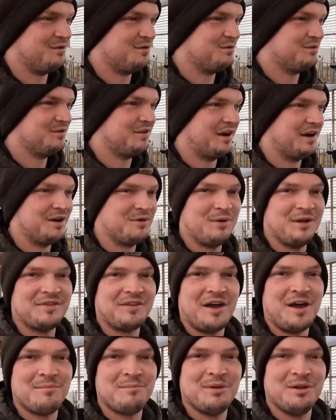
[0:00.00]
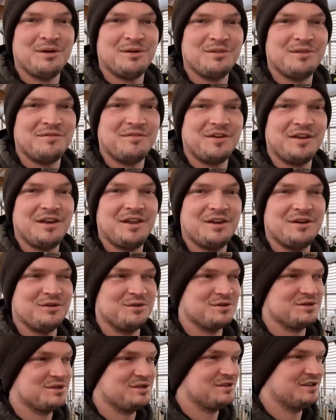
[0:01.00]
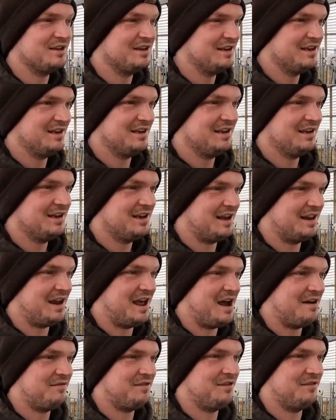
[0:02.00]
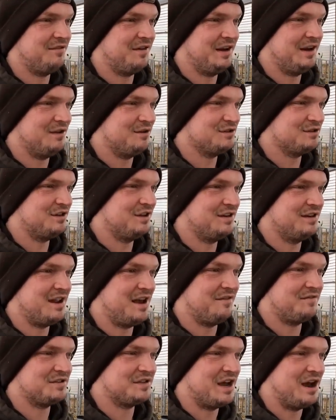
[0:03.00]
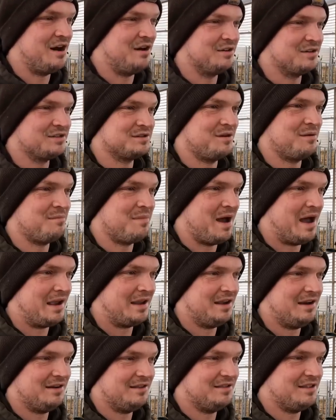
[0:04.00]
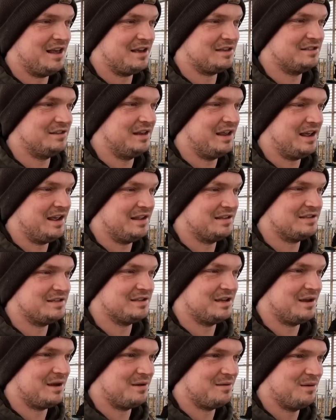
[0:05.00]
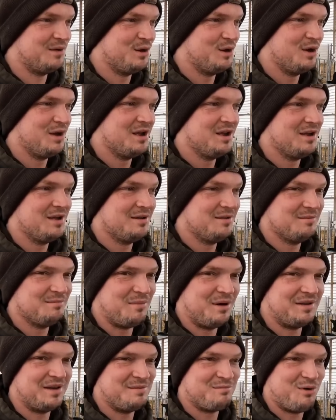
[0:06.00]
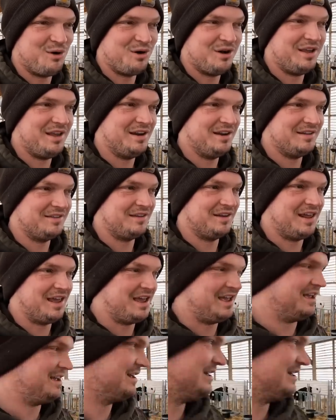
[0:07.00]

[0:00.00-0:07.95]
Taryn went to upload the videos and half of the videos didn't have sound, so I'm back here the next day. It's Monday morning here today.